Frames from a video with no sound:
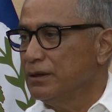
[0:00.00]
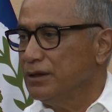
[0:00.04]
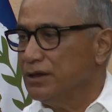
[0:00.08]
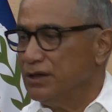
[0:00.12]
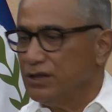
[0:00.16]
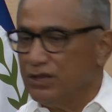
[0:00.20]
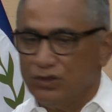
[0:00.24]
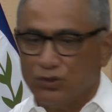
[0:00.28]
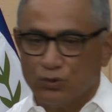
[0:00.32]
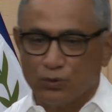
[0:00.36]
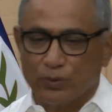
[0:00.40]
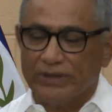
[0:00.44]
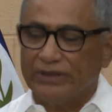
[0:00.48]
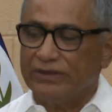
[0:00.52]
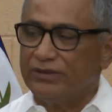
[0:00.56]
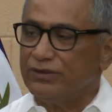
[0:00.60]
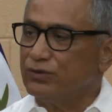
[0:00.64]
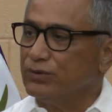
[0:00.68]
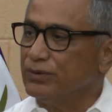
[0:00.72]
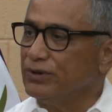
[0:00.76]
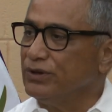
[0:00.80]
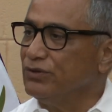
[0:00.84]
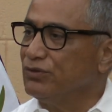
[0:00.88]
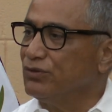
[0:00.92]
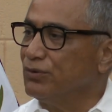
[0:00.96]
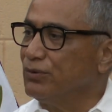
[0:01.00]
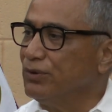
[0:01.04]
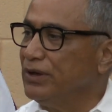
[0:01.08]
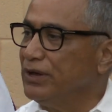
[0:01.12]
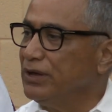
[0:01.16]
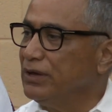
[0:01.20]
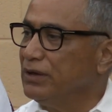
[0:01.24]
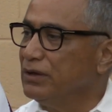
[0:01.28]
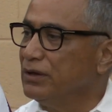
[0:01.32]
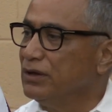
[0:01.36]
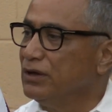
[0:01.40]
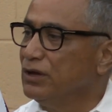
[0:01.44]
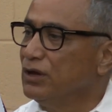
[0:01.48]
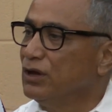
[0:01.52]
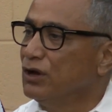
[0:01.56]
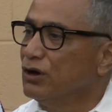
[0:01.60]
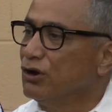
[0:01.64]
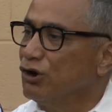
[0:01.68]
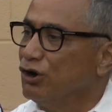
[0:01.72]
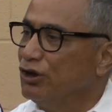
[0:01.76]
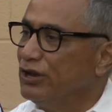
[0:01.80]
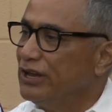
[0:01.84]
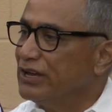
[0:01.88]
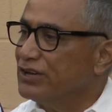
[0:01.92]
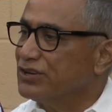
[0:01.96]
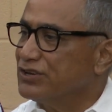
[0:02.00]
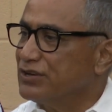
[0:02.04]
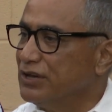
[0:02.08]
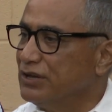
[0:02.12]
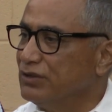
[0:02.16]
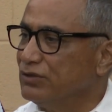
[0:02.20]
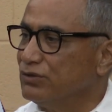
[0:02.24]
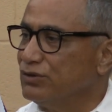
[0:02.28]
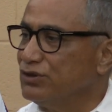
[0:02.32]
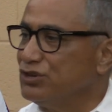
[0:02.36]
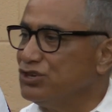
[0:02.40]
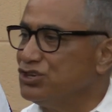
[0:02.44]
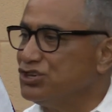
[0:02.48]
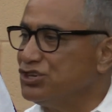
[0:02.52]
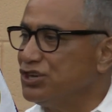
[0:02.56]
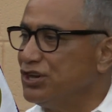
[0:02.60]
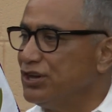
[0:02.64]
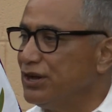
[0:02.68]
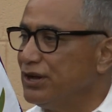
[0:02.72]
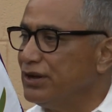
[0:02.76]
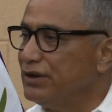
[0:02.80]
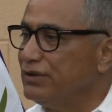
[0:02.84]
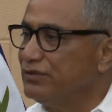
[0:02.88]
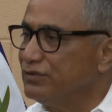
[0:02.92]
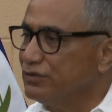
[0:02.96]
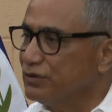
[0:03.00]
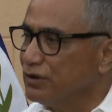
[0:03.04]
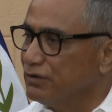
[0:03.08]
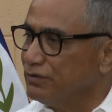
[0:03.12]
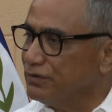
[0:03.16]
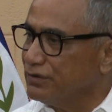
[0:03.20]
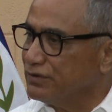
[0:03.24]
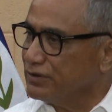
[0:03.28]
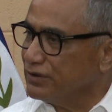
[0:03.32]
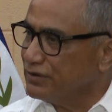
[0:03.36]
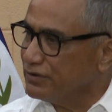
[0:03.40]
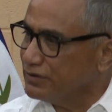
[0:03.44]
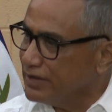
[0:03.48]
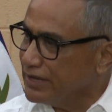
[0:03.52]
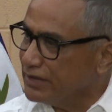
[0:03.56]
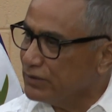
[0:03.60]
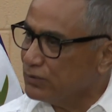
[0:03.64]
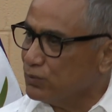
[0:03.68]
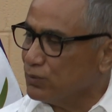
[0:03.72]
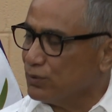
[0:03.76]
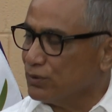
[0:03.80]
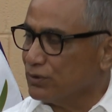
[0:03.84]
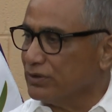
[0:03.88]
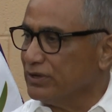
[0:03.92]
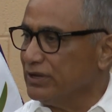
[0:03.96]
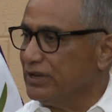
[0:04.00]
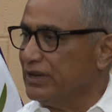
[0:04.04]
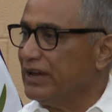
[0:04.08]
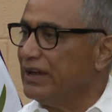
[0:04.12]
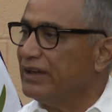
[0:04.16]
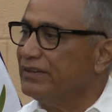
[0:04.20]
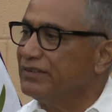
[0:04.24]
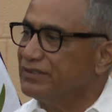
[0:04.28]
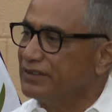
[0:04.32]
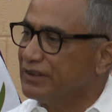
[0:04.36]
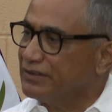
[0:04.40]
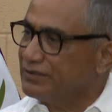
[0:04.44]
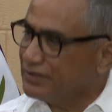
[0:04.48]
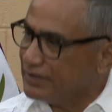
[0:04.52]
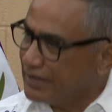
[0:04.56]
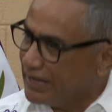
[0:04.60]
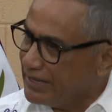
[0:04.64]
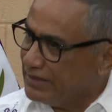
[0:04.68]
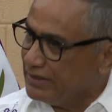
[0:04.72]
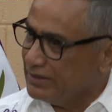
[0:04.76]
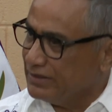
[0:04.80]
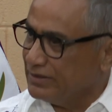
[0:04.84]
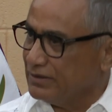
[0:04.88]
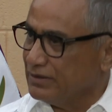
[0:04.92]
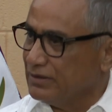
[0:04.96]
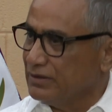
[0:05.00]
In 2023, connection to the Shared Services Network, the SSN,